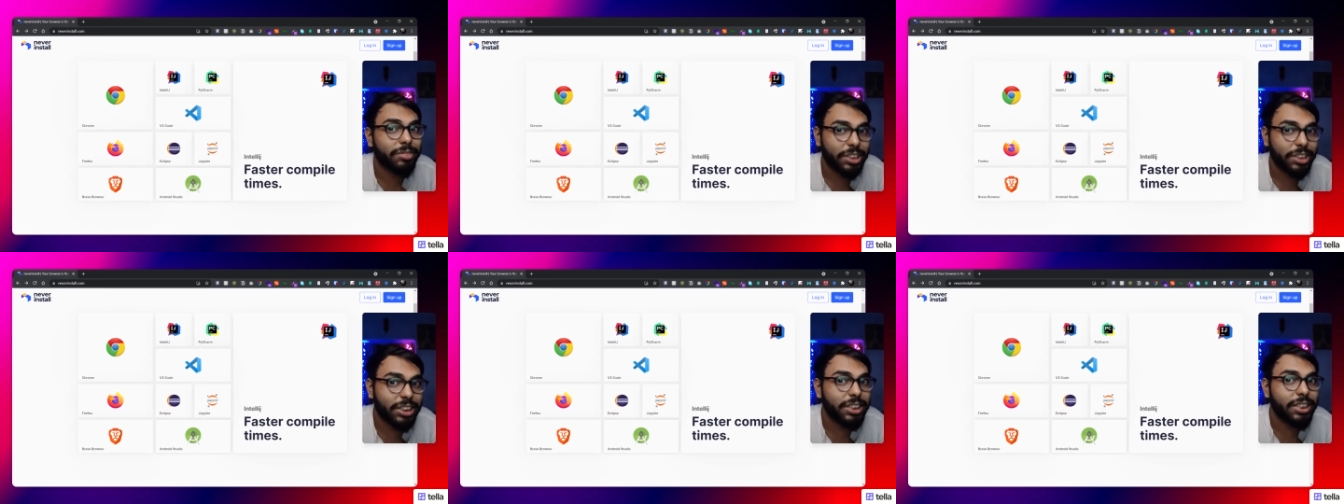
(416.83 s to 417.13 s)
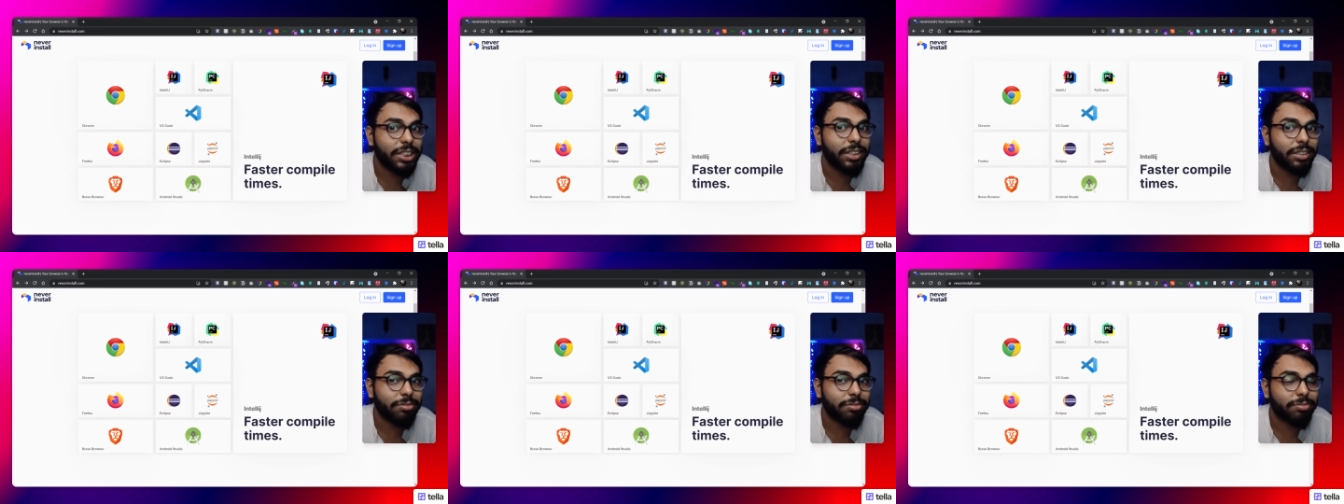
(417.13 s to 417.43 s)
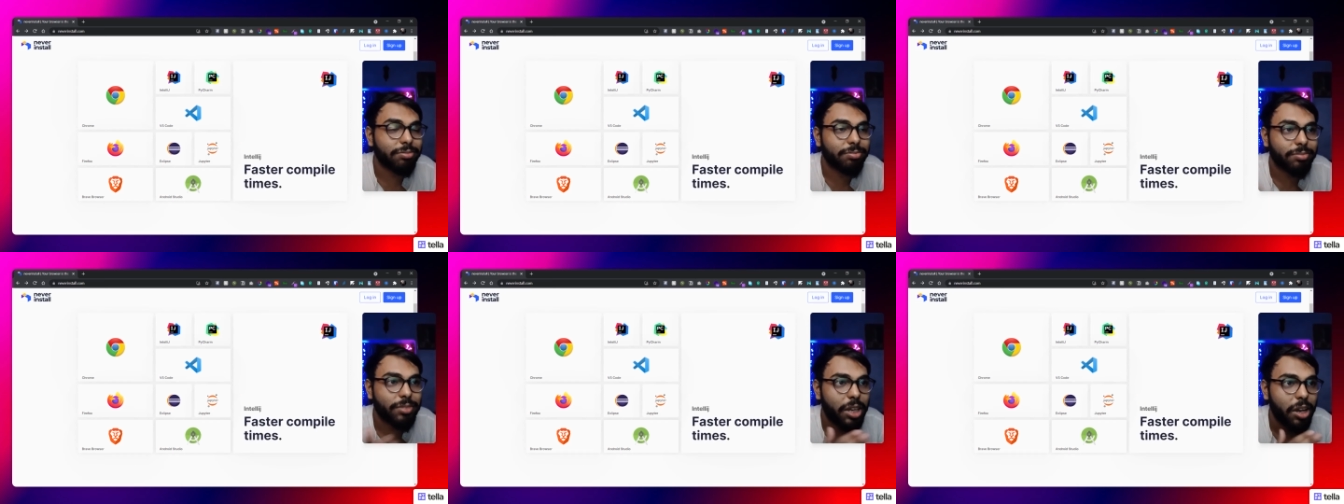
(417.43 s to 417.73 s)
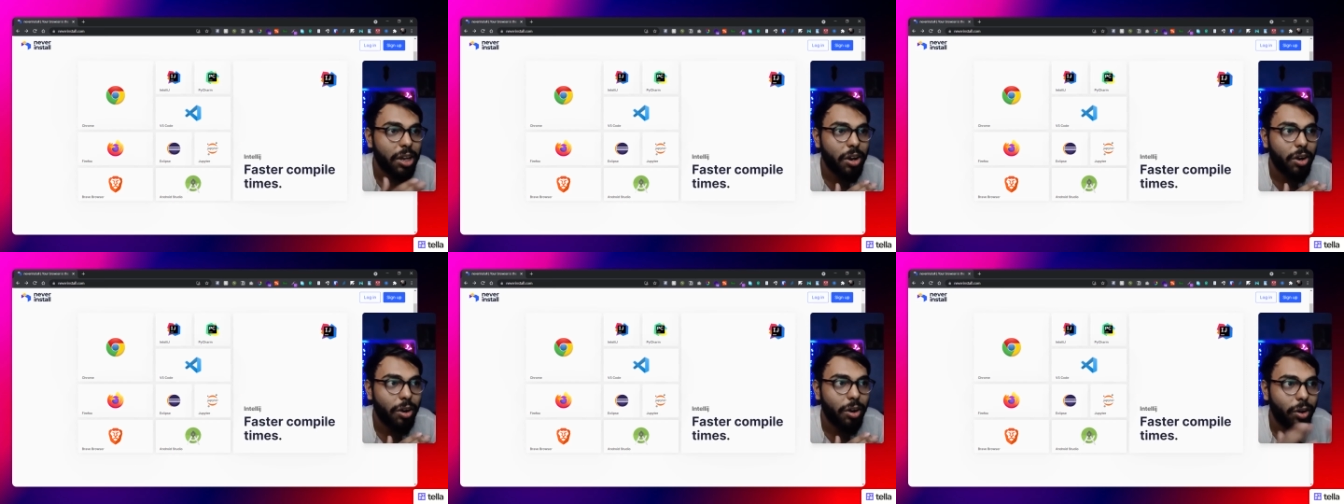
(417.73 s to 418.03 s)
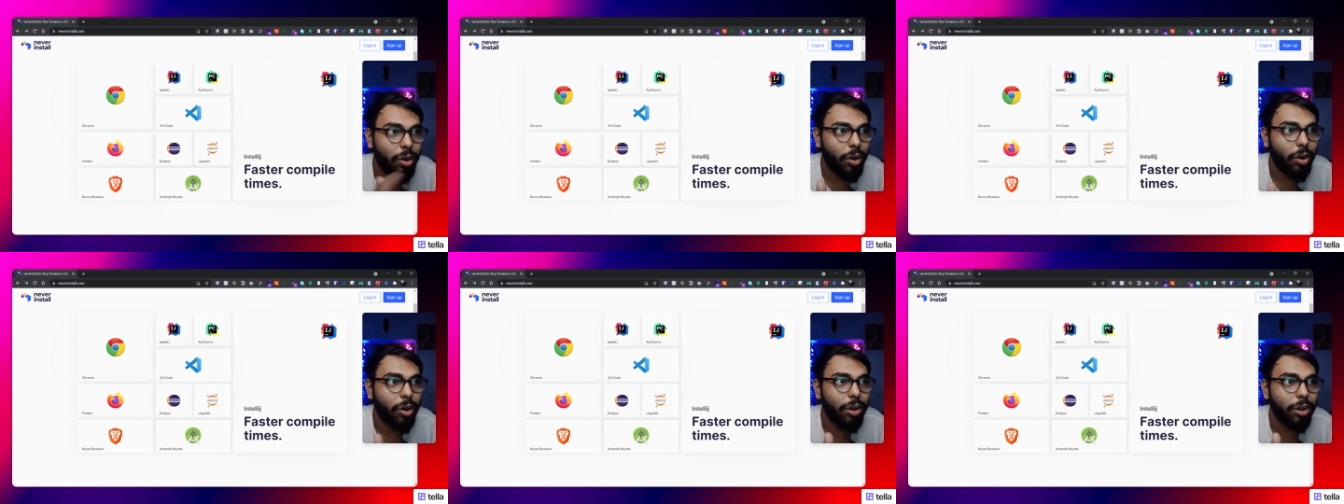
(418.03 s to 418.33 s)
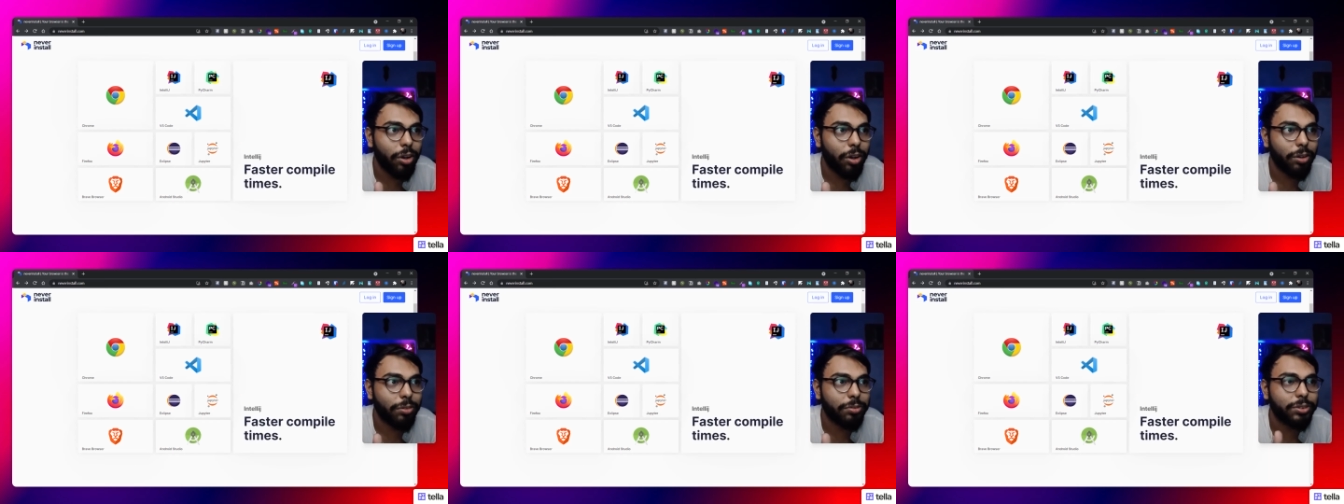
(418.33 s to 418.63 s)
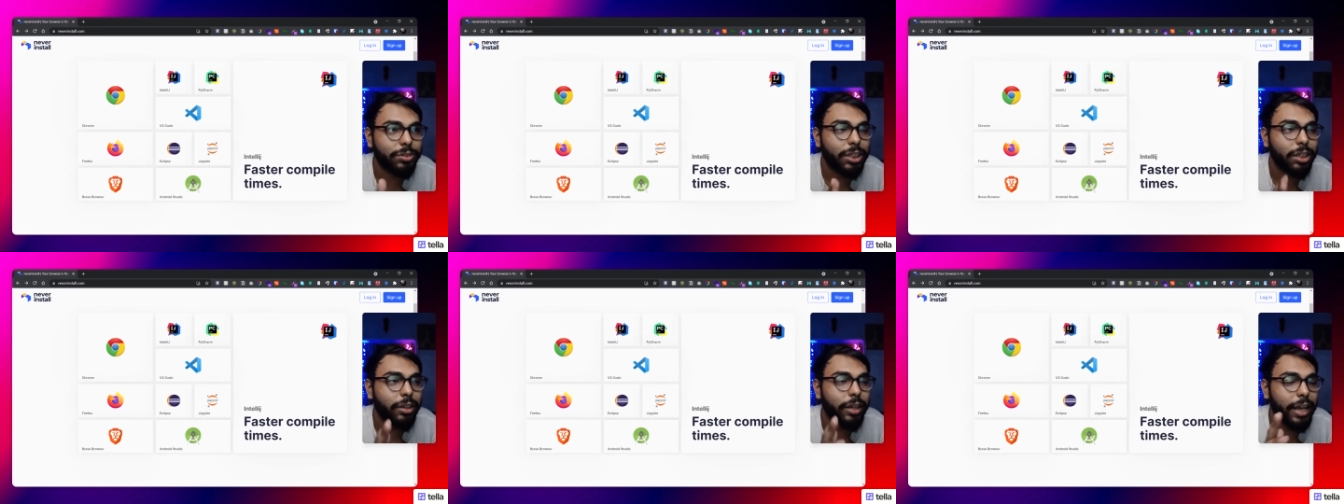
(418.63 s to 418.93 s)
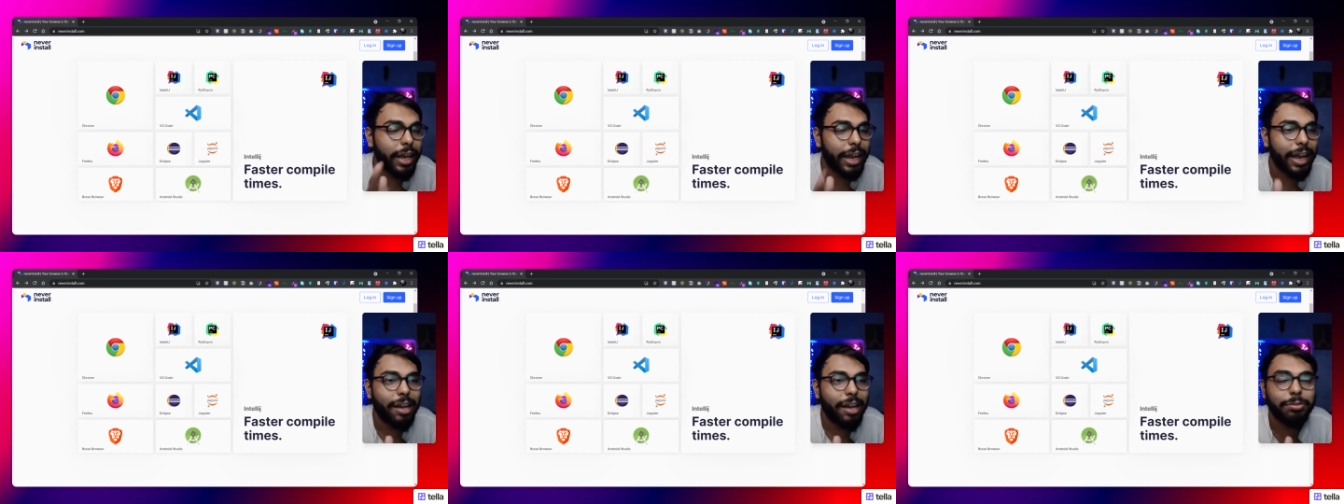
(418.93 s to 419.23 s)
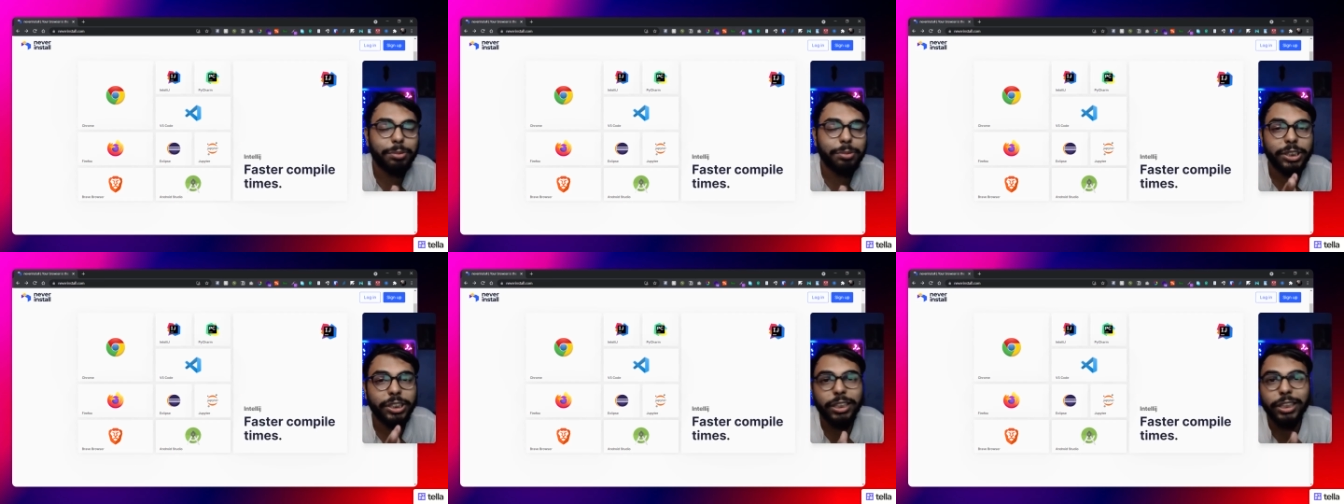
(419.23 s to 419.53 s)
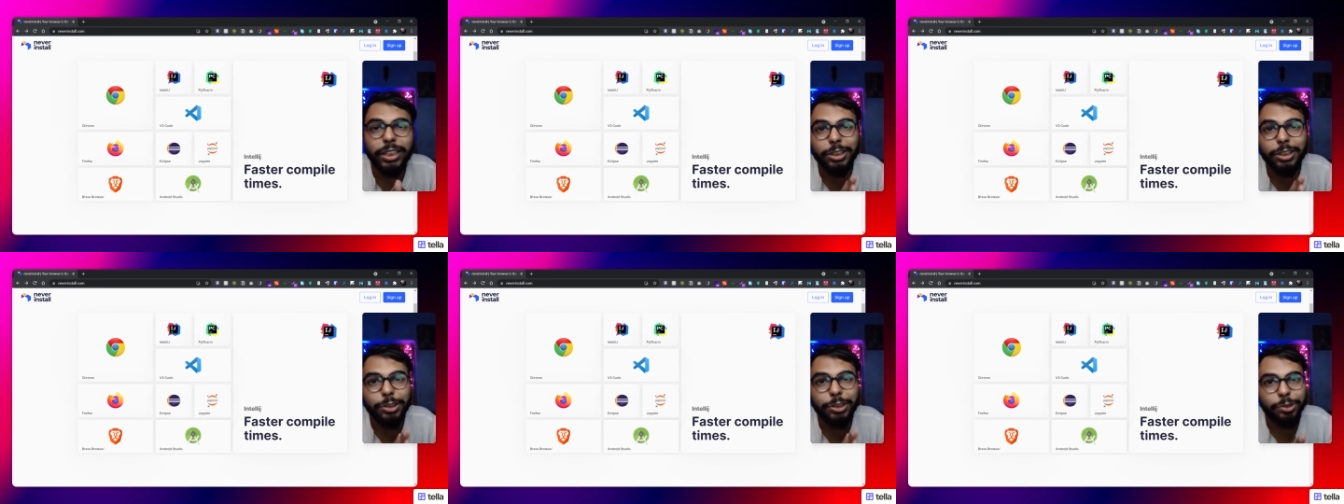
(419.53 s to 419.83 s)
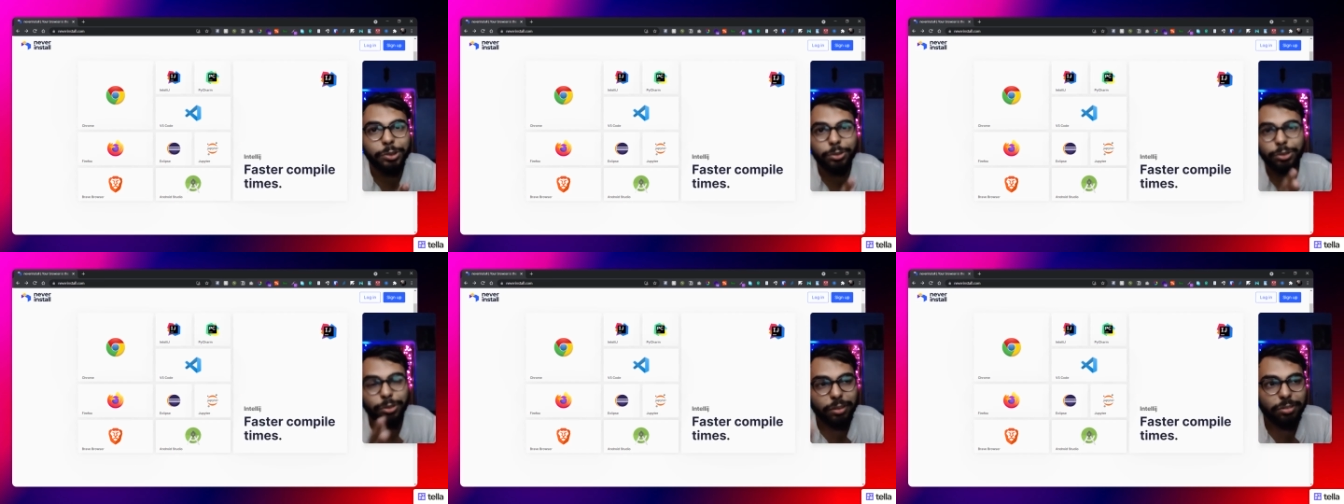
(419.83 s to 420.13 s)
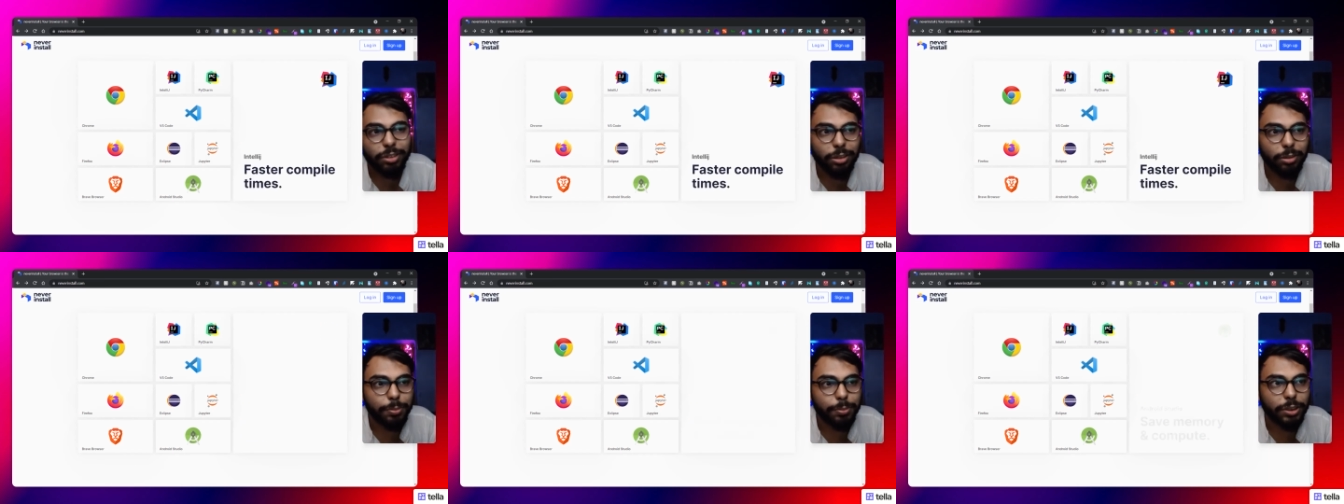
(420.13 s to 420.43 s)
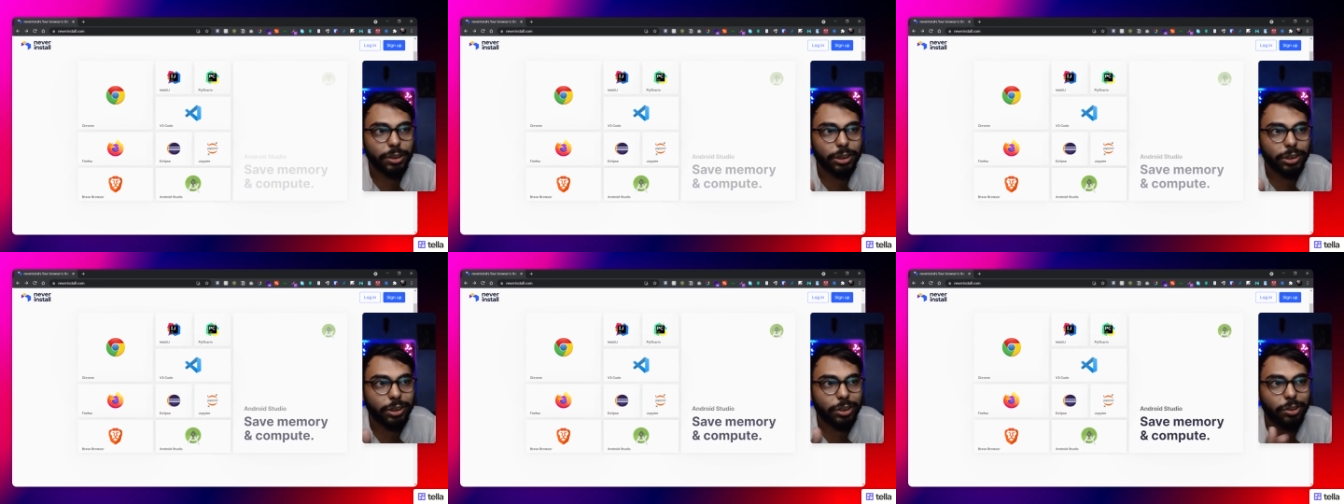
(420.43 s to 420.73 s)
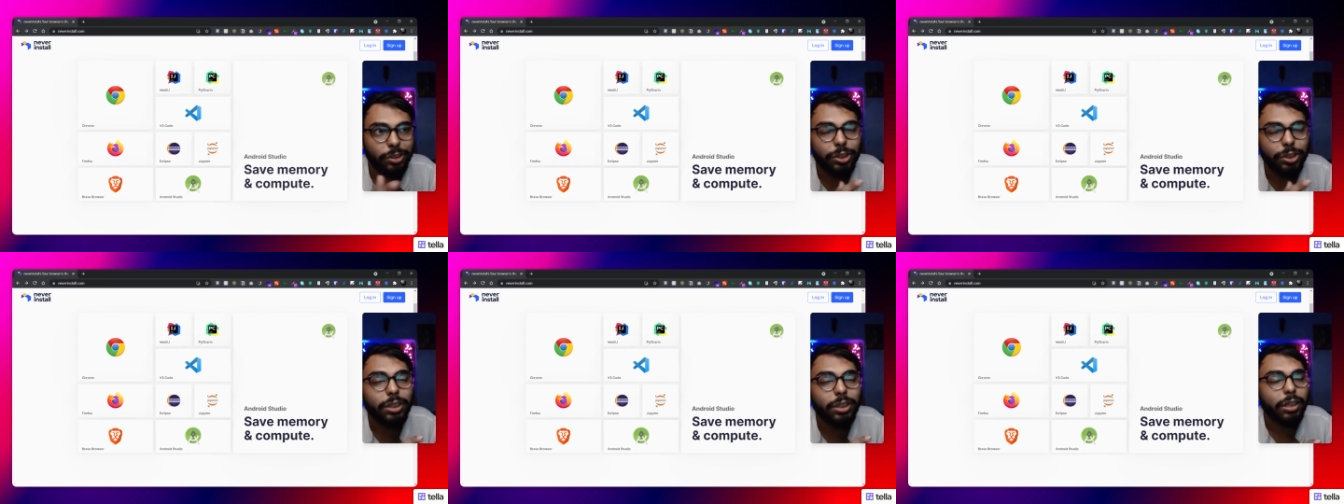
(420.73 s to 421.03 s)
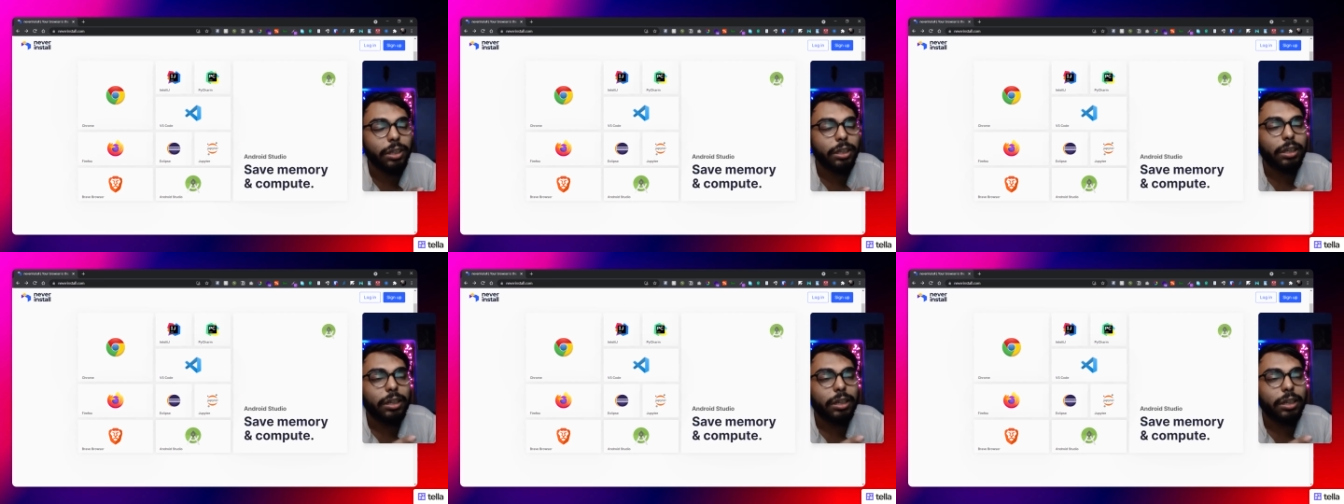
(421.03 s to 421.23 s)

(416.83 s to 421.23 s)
See, all of the app related to developers or